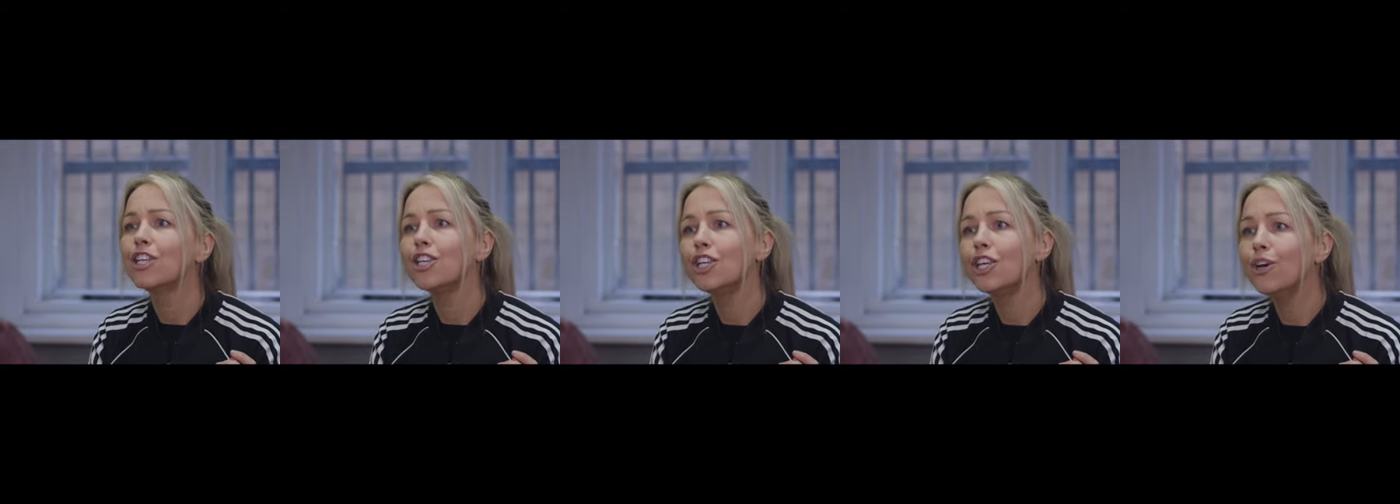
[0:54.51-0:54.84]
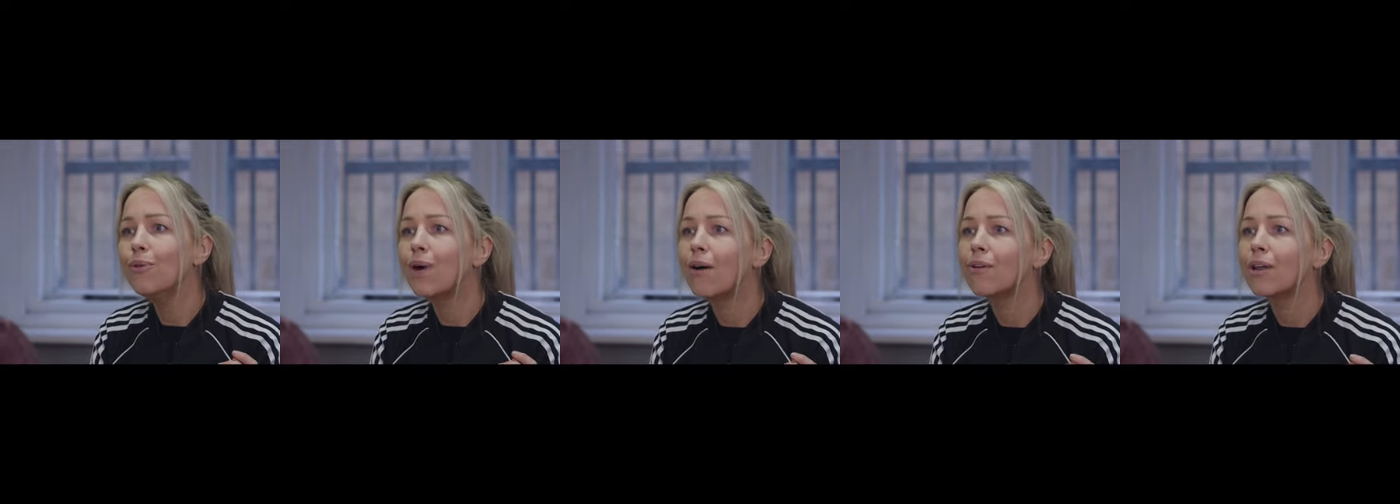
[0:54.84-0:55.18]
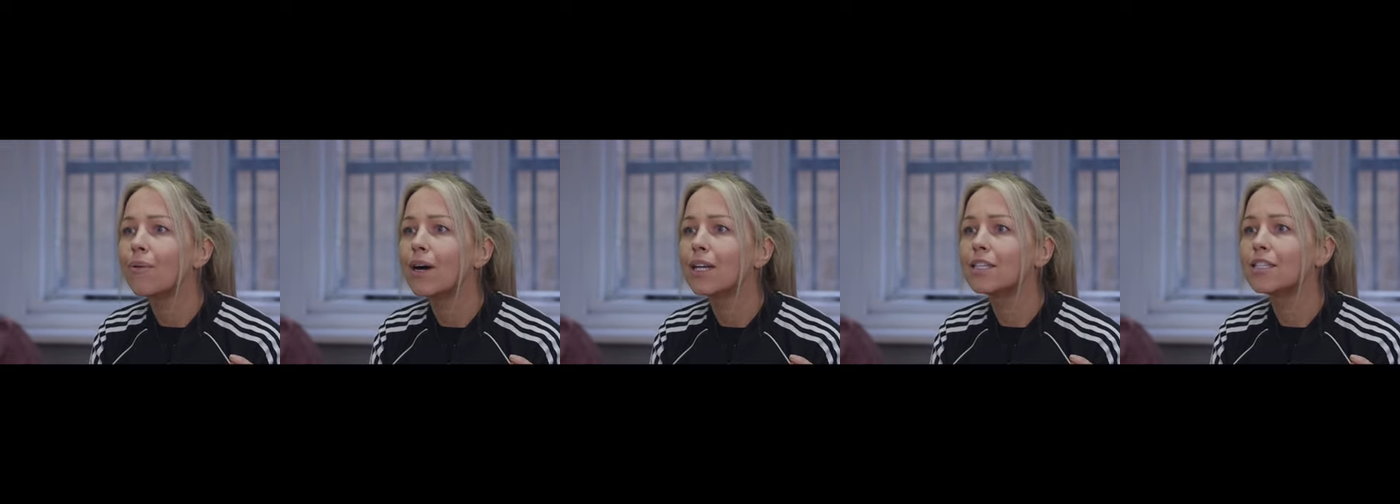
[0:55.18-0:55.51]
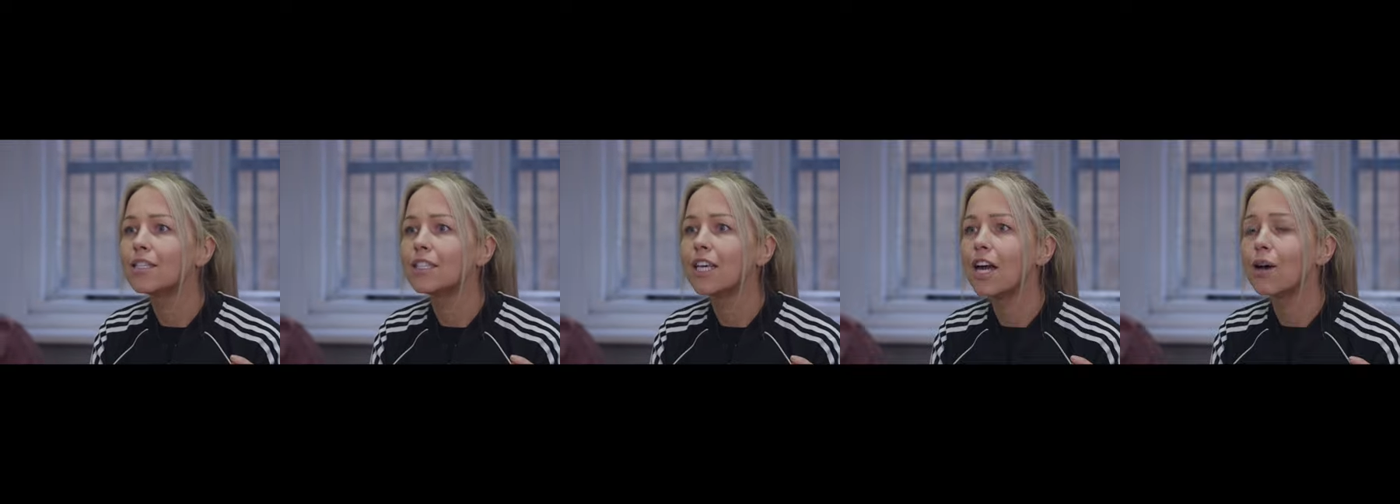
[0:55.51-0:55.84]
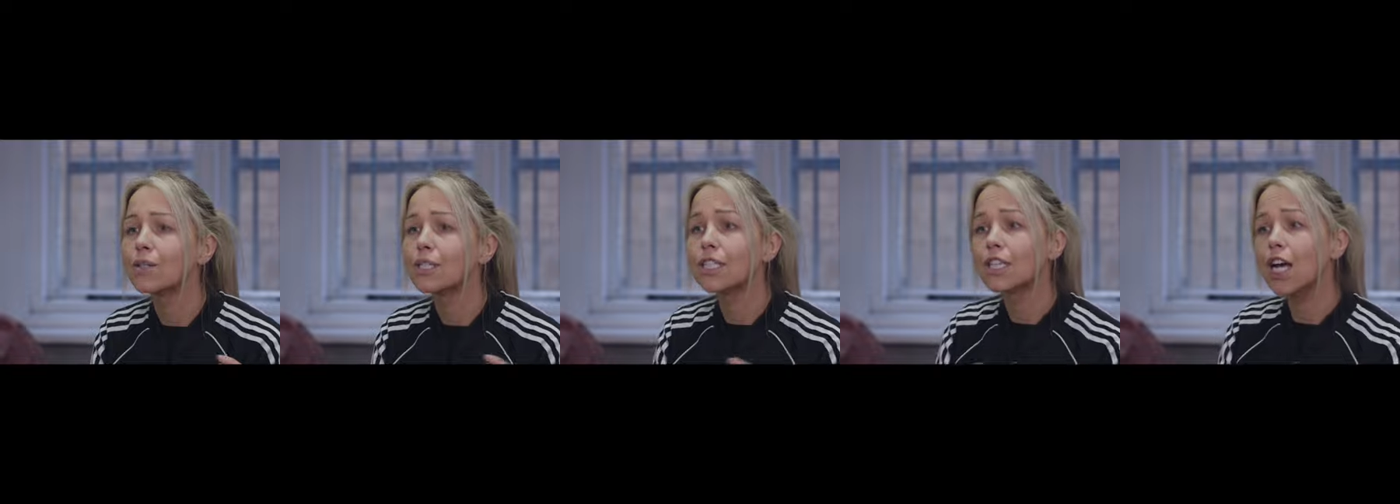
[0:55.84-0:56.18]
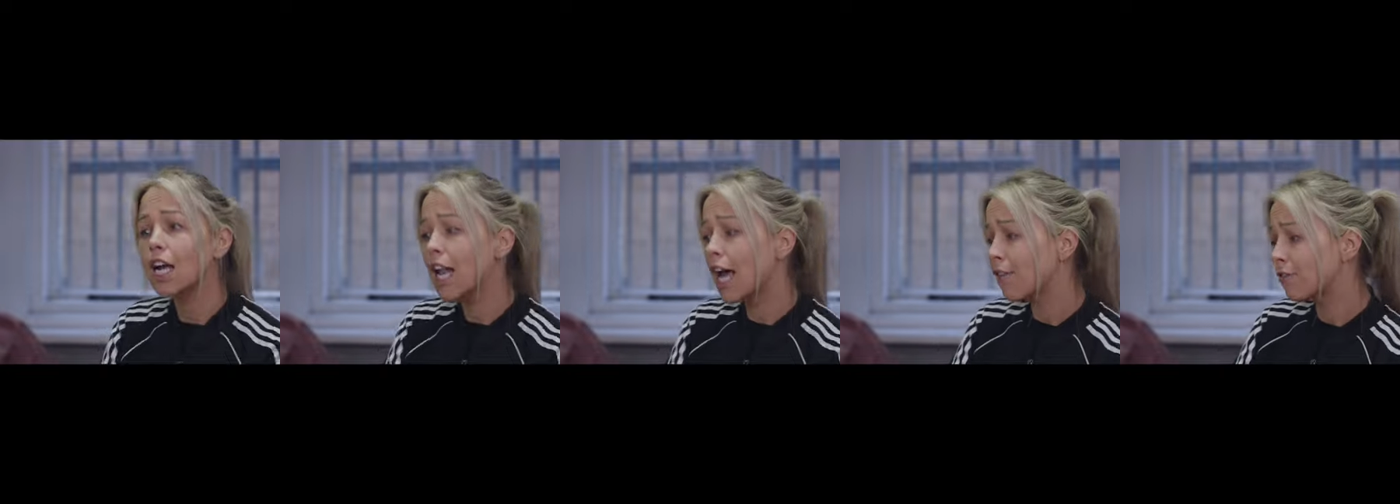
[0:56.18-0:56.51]
You only wanted the clothes because
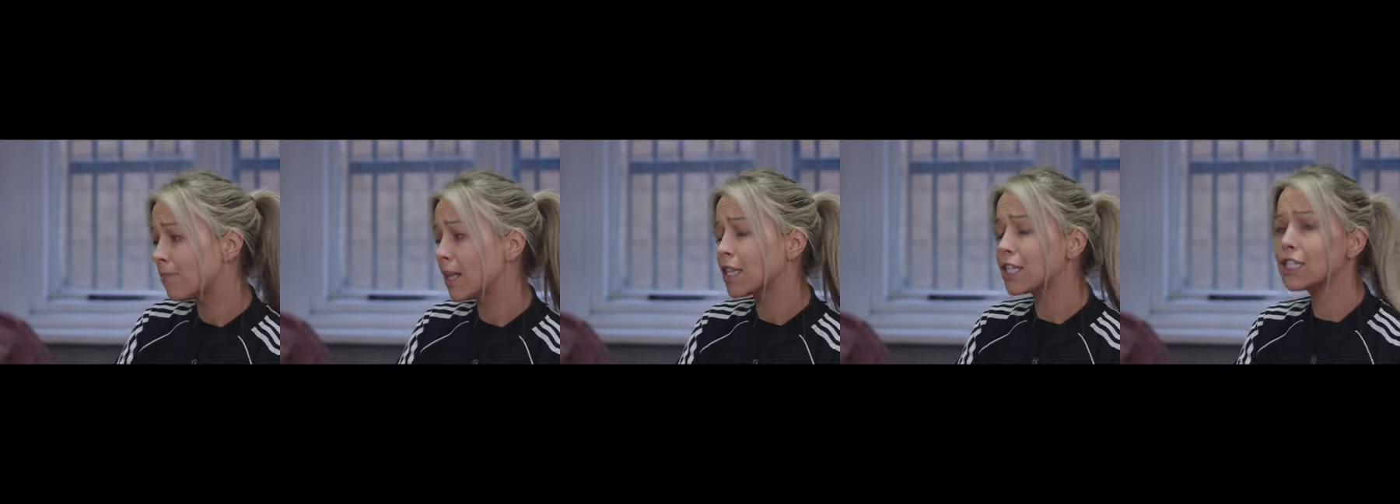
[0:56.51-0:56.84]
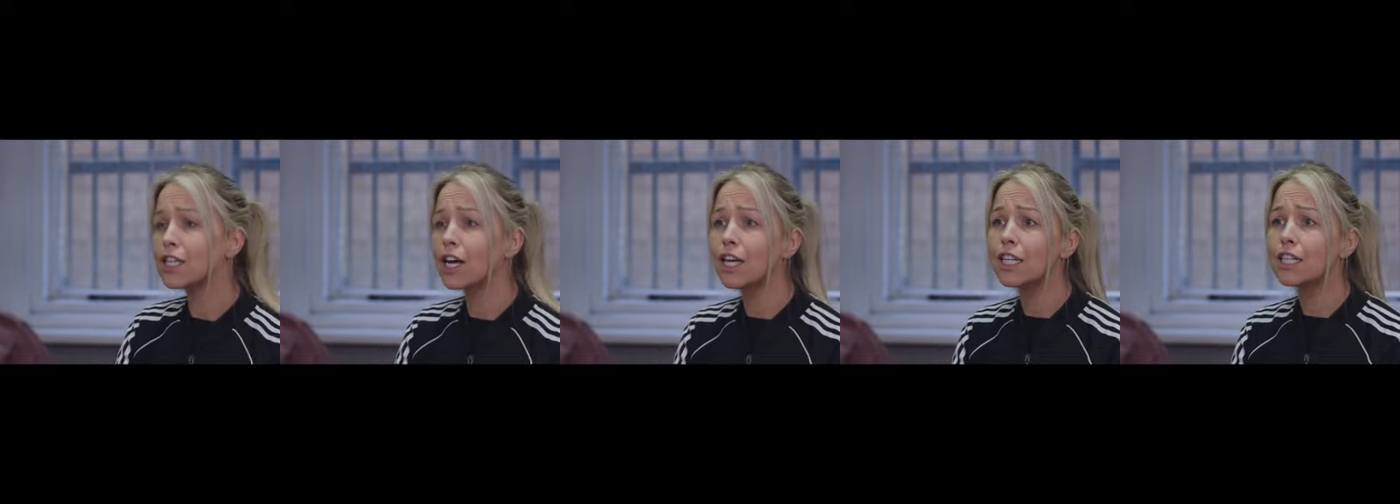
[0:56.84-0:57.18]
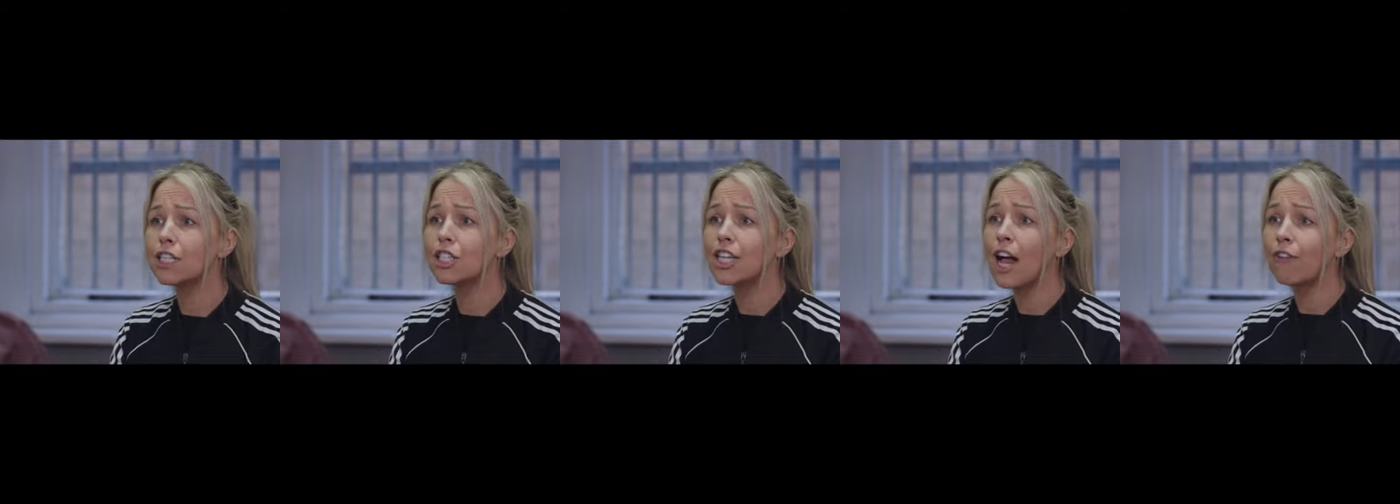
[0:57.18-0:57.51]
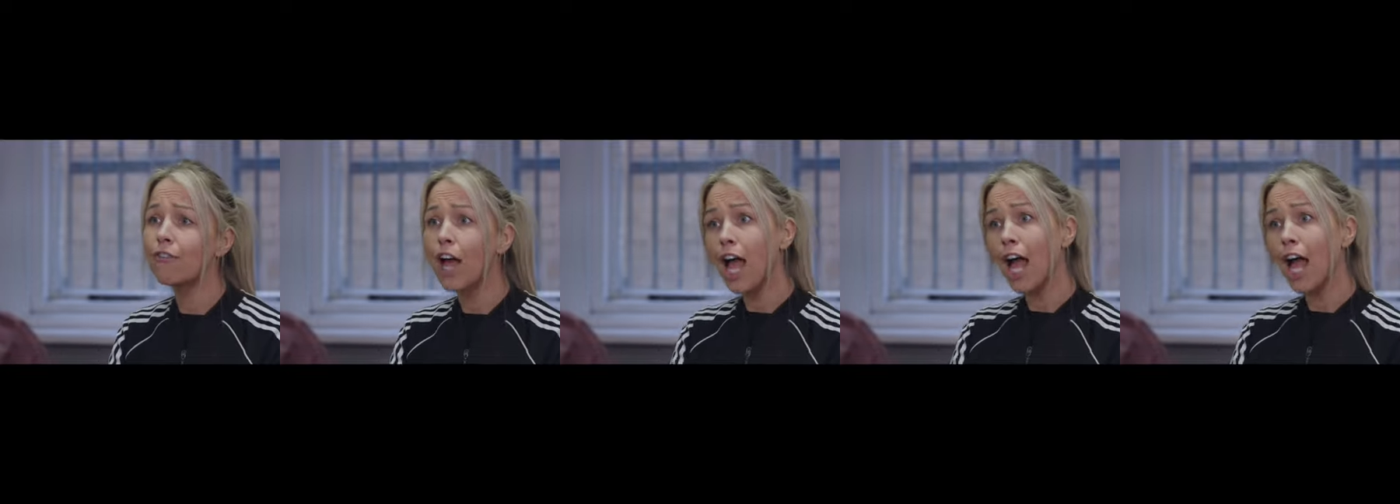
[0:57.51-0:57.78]
I left them at the side of the shelf